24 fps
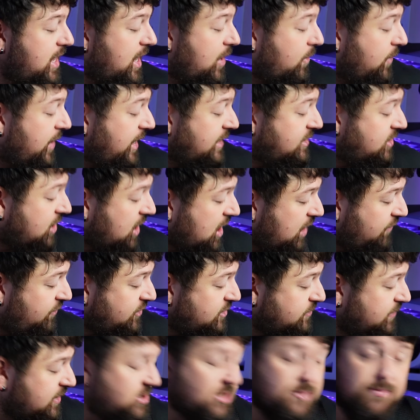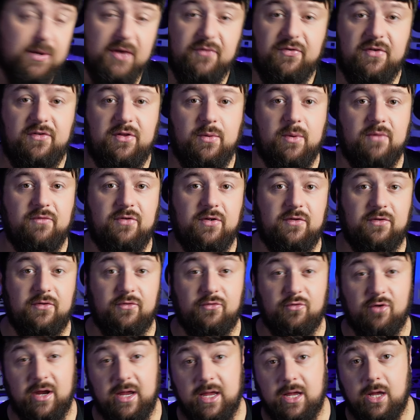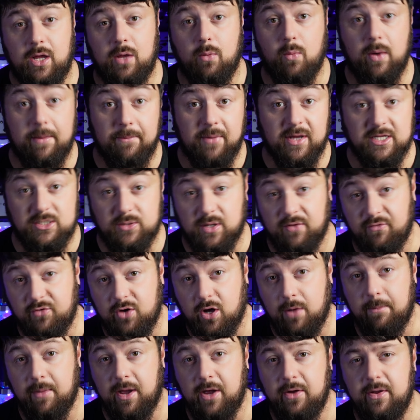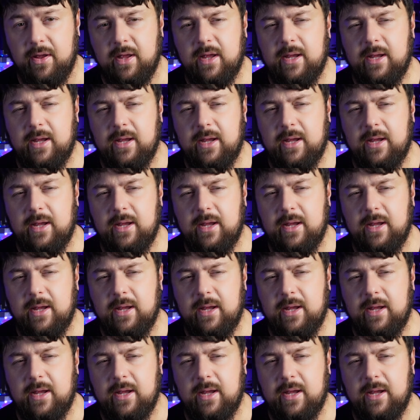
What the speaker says: It weighs half as much as my 5153 1x12 combo,